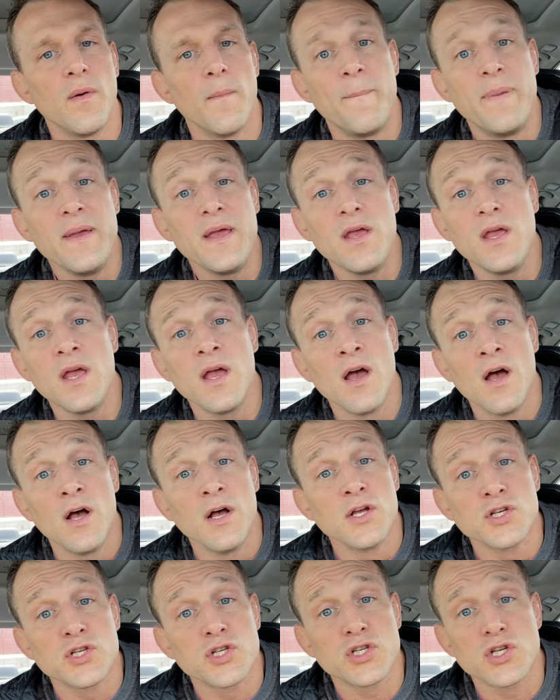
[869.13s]
be
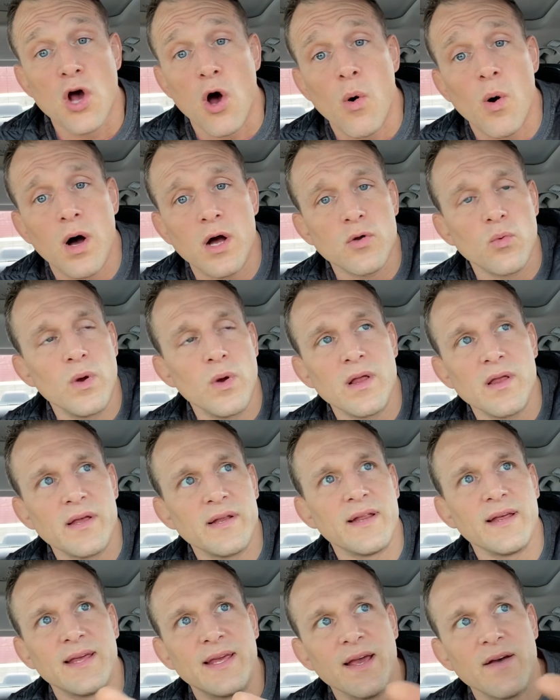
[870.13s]
so unwilling
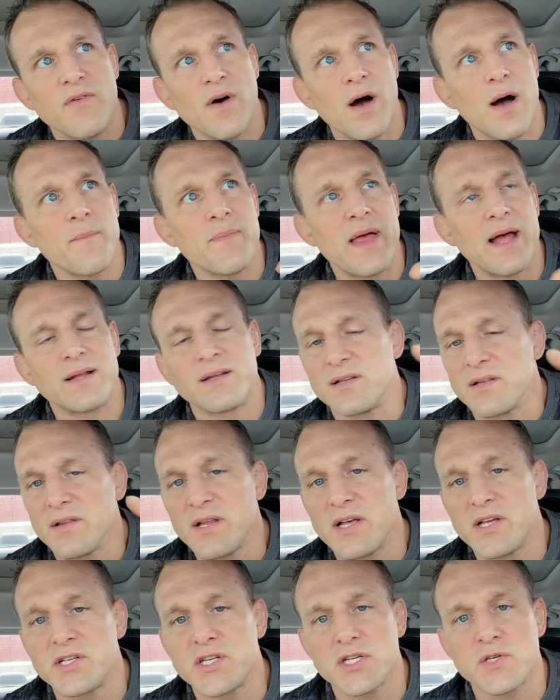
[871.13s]
to give up that
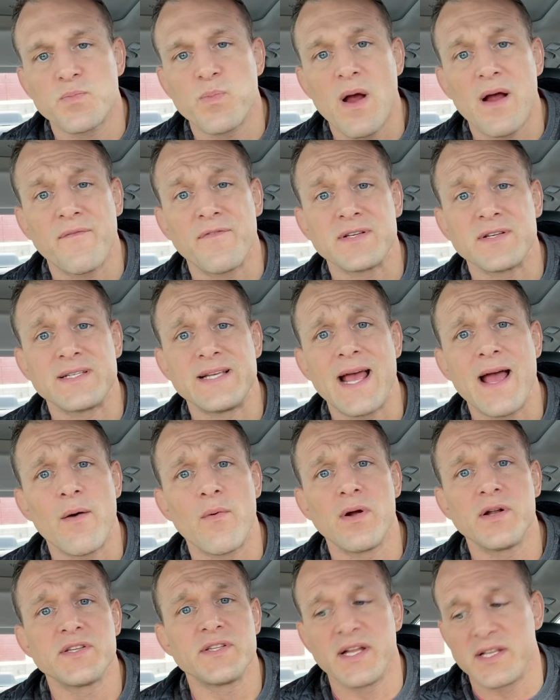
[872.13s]
delicious breakfast
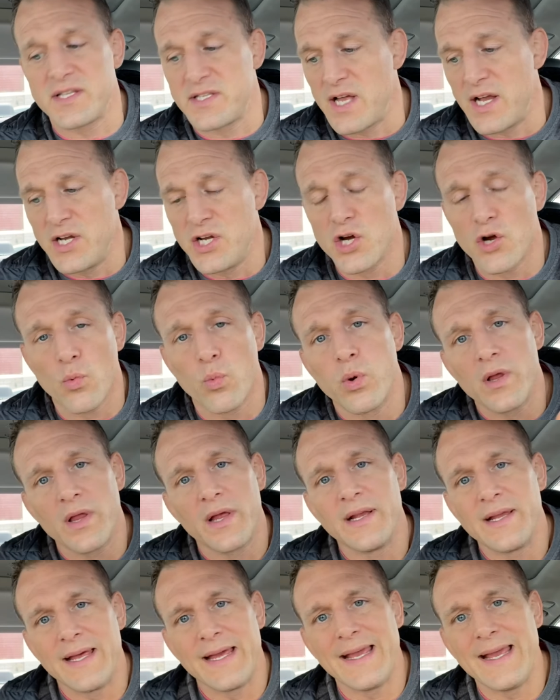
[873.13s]
sandwich that then you're
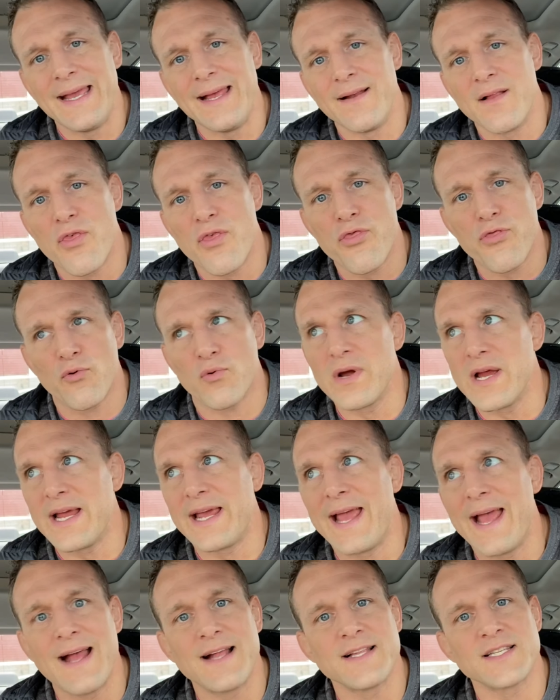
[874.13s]
willing to eat three
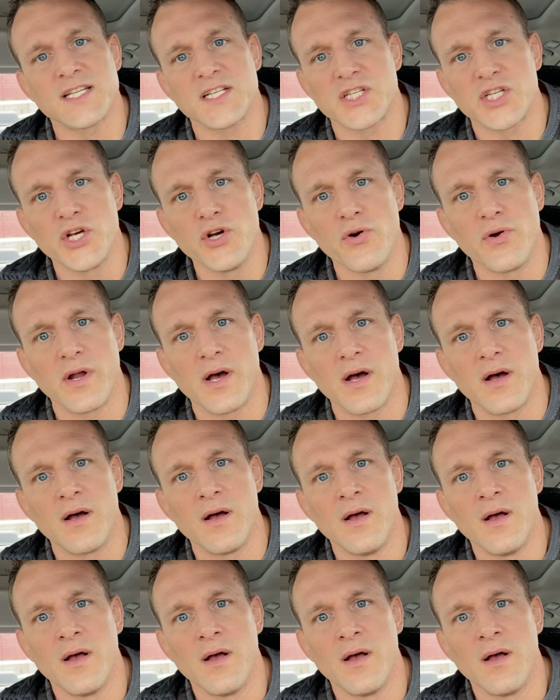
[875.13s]
cans of tuna